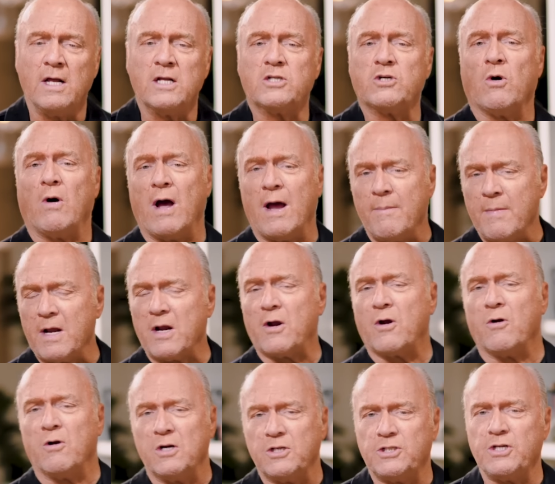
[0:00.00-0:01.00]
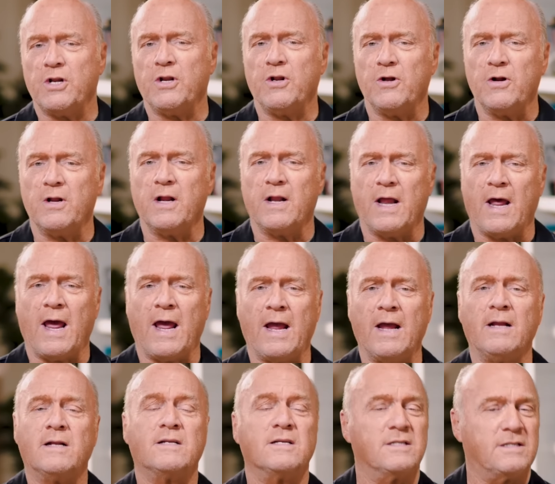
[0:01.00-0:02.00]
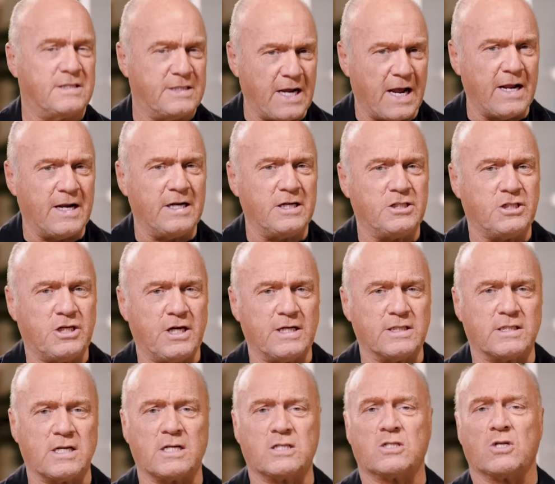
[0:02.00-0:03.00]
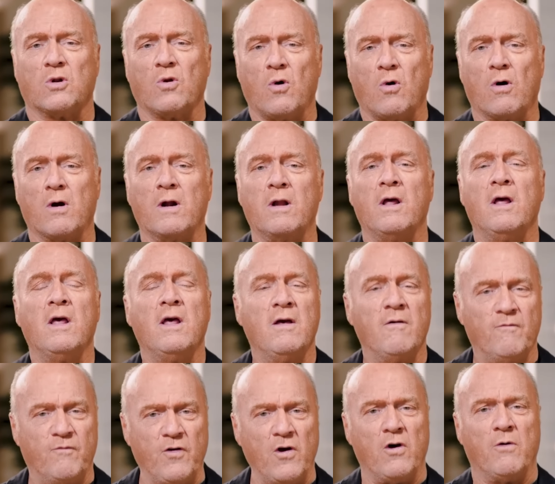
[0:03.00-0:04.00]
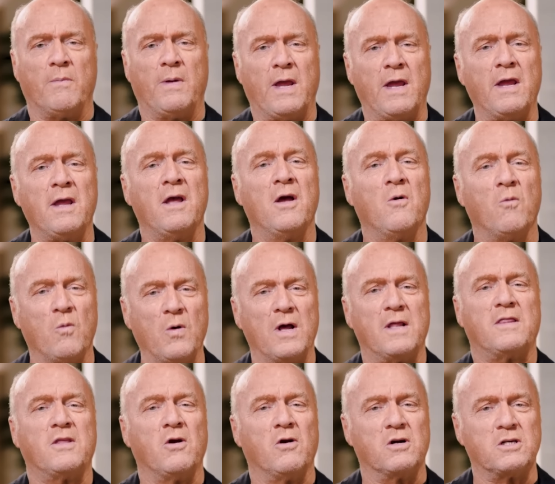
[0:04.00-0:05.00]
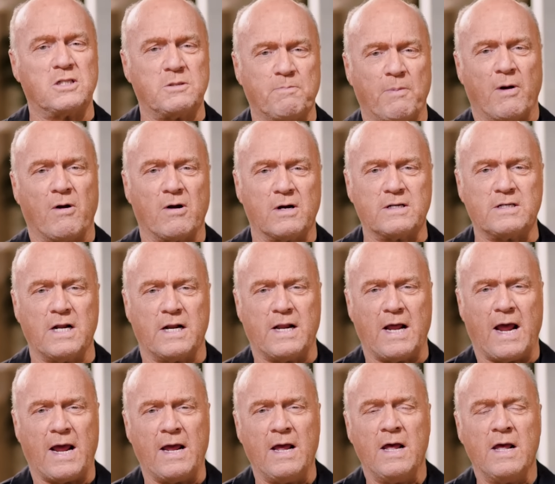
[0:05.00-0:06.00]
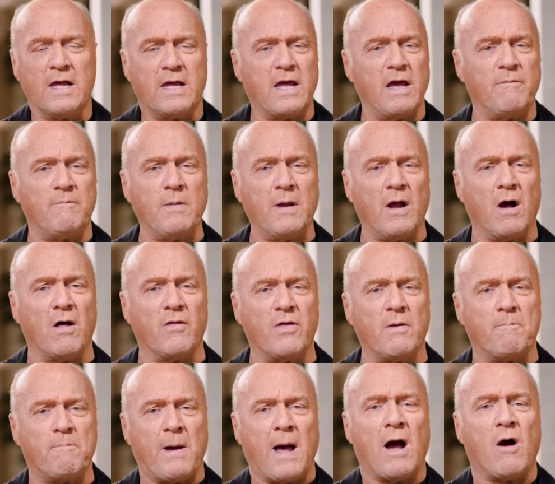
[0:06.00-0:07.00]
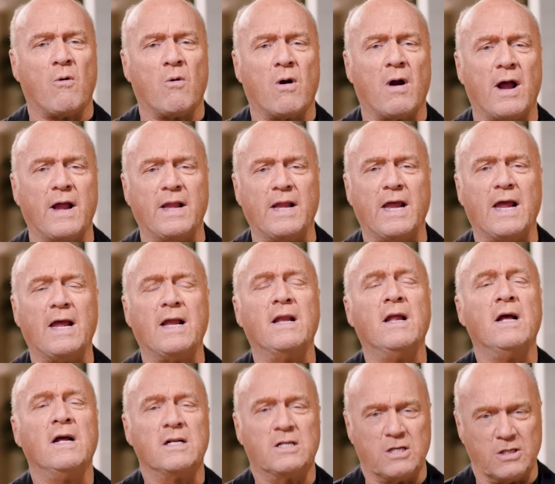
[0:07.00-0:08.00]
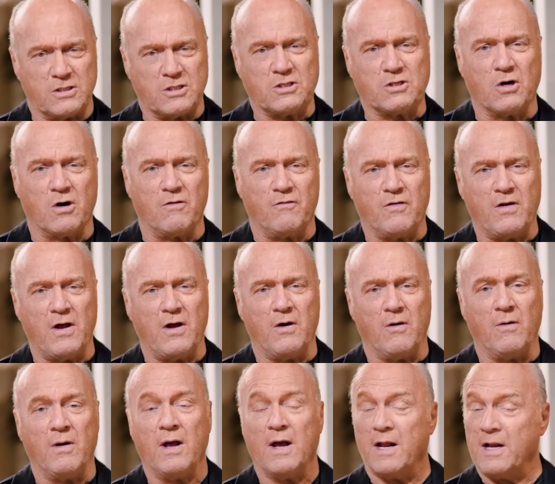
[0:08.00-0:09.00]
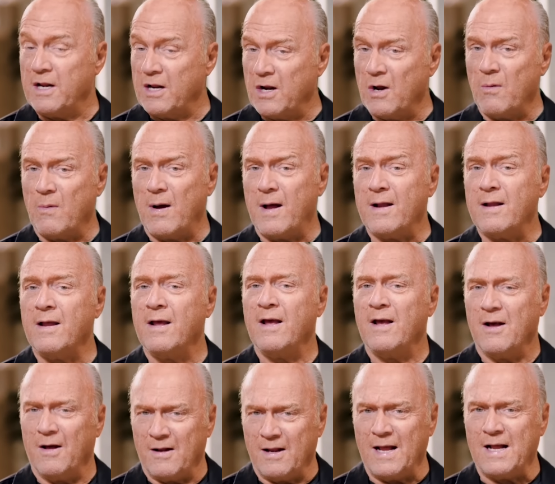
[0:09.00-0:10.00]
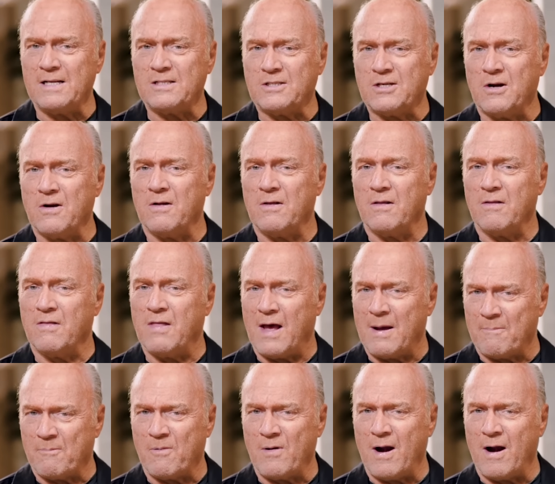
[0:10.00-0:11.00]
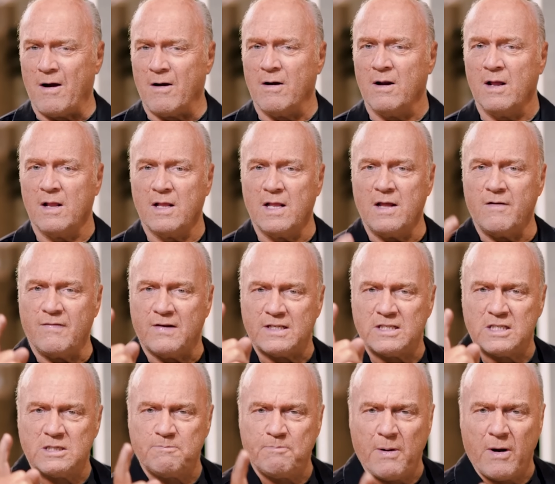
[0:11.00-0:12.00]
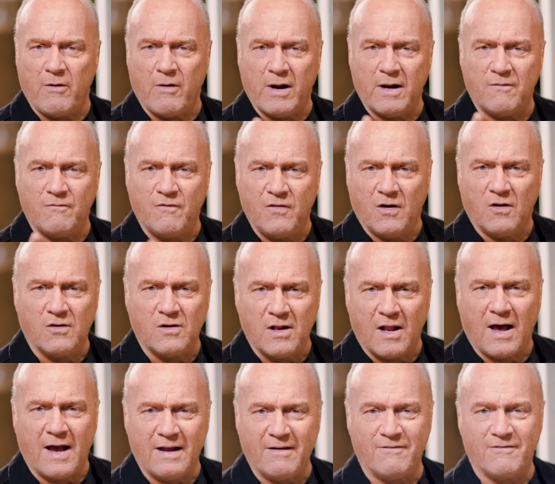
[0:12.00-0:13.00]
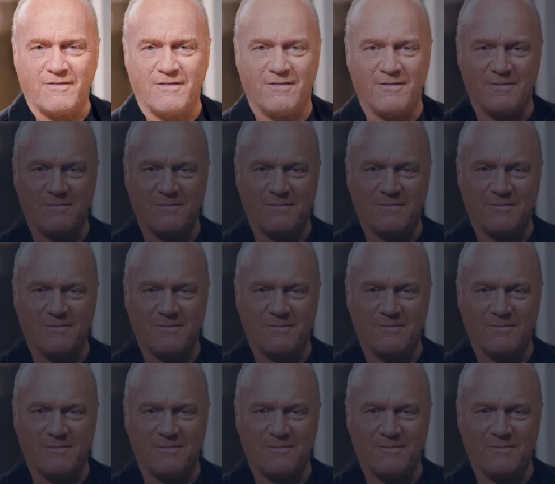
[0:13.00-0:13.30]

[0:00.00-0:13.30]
So I'm encouraging you today to say to Jesus, Lord, fill me with your Spirit today. Give me all the power I need to serve you. And you know what? He'll answer that prayer. Live a Spirit-filled life.